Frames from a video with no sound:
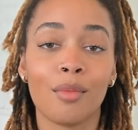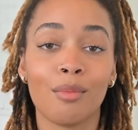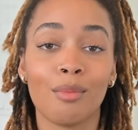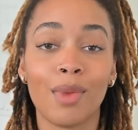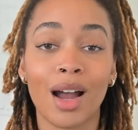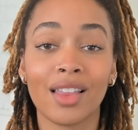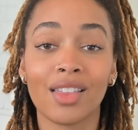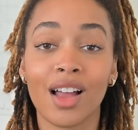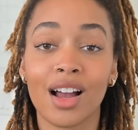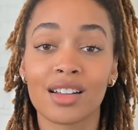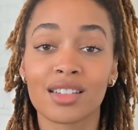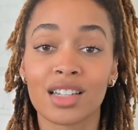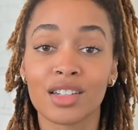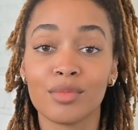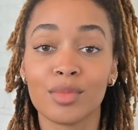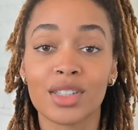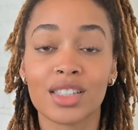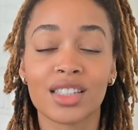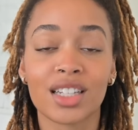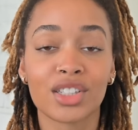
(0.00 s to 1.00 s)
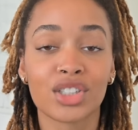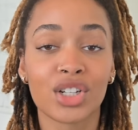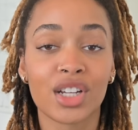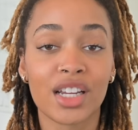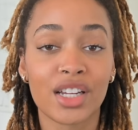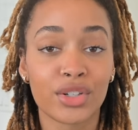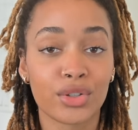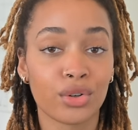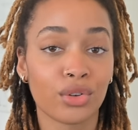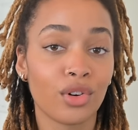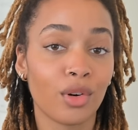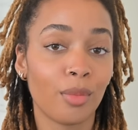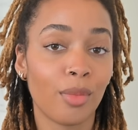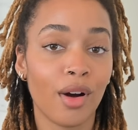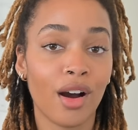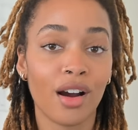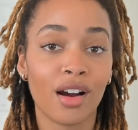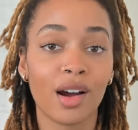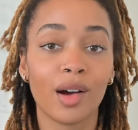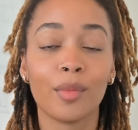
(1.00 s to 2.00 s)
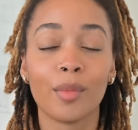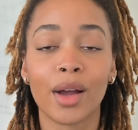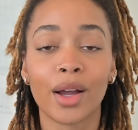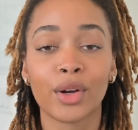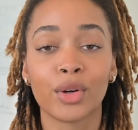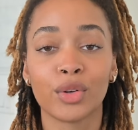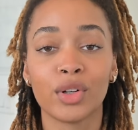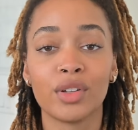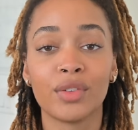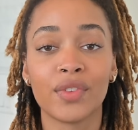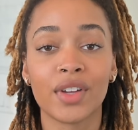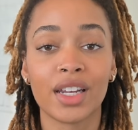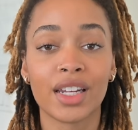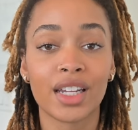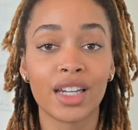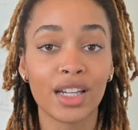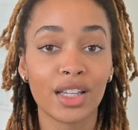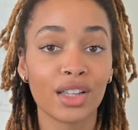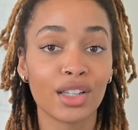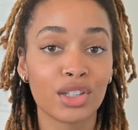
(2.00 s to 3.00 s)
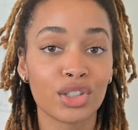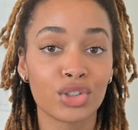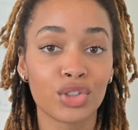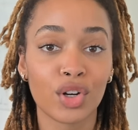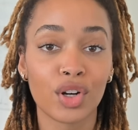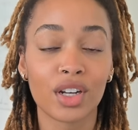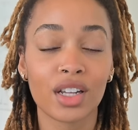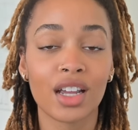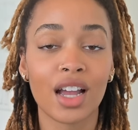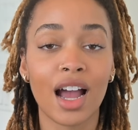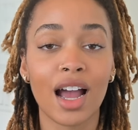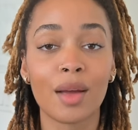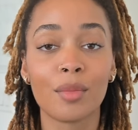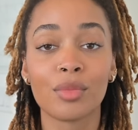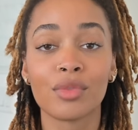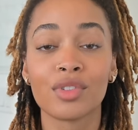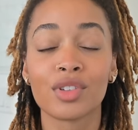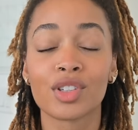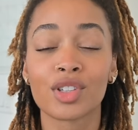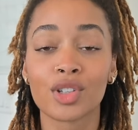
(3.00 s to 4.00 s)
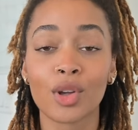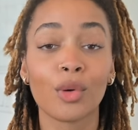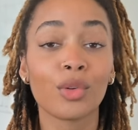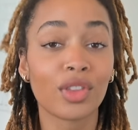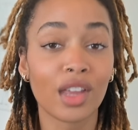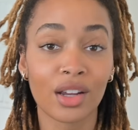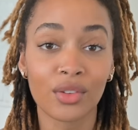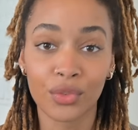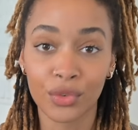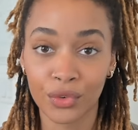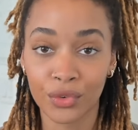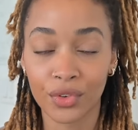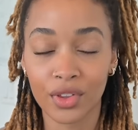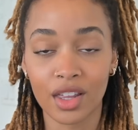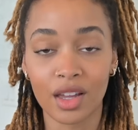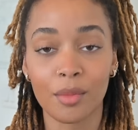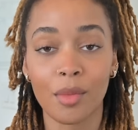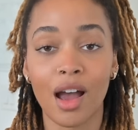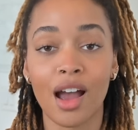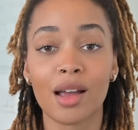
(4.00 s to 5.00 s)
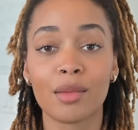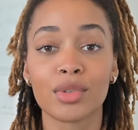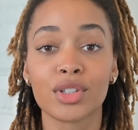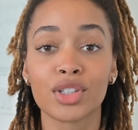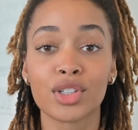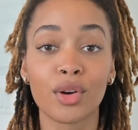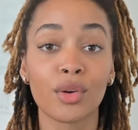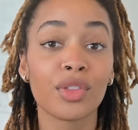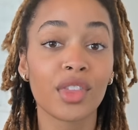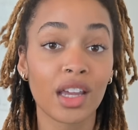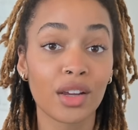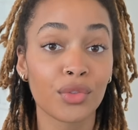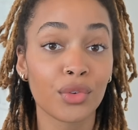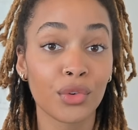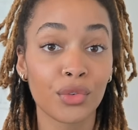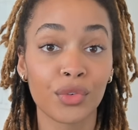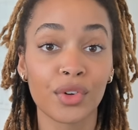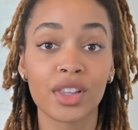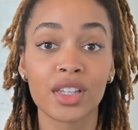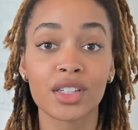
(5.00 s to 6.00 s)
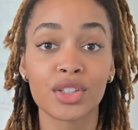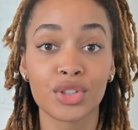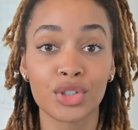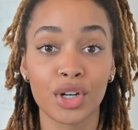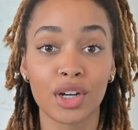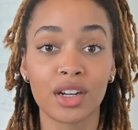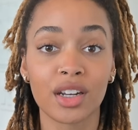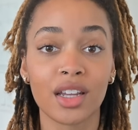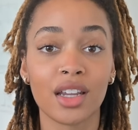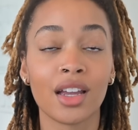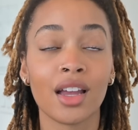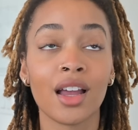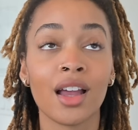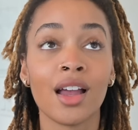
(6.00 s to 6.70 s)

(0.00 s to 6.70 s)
My locks have been such an integral part of my grief and healing journey. I am so thankful for them. I am so thankful for this journey.